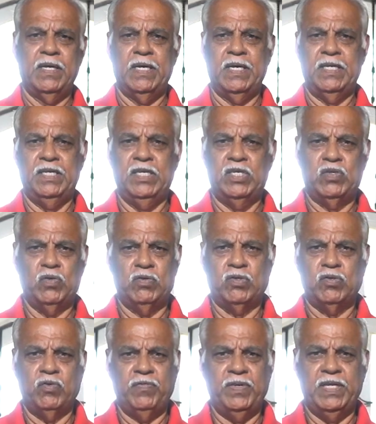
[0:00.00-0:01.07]
a dish
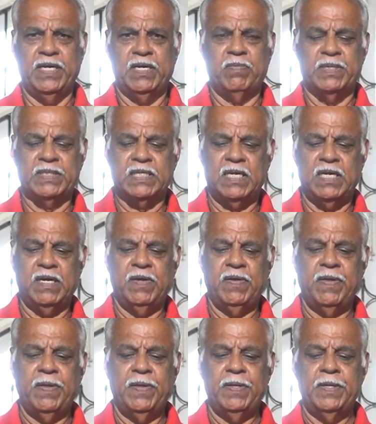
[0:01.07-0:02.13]
also with that masala.
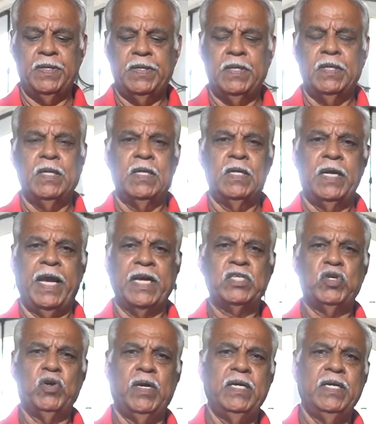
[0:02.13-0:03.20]

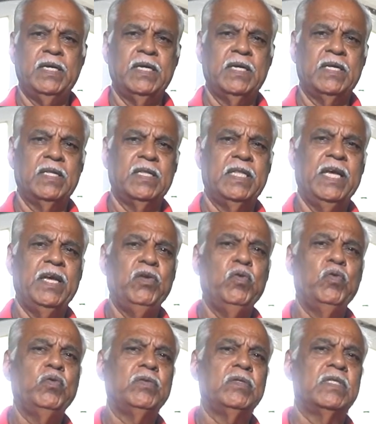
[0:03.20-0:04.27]
Actually, they
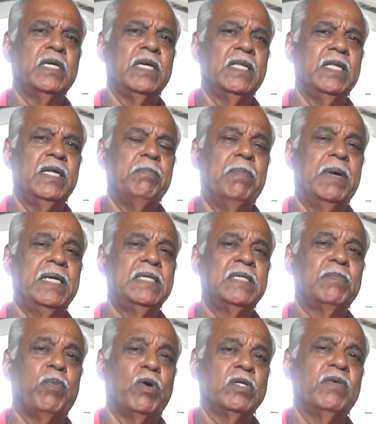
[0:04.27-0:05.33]
use the birds,
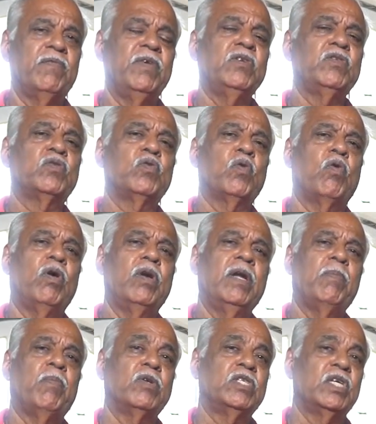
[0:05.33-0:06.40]
we used to call a
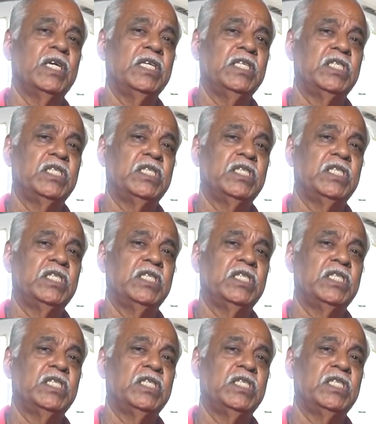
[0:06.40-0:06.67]
Portuguese